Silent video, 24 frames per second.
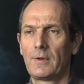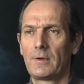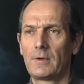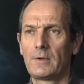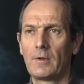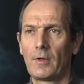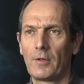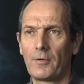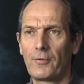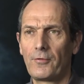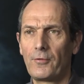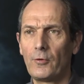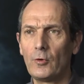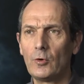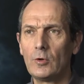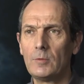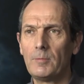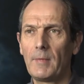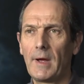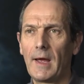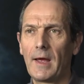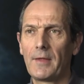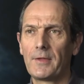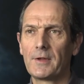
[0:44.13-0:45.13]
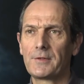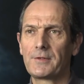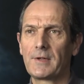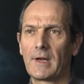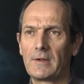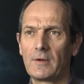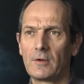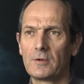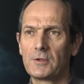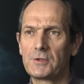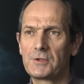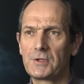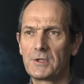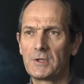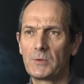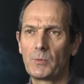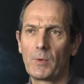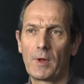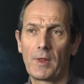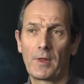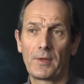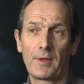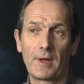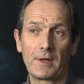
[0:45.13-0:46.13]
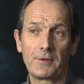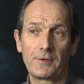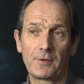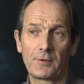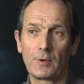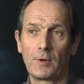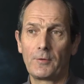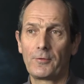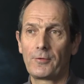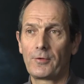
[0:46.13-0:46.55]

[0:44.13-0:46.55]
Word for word: You know, the format, the technology, whether that's stop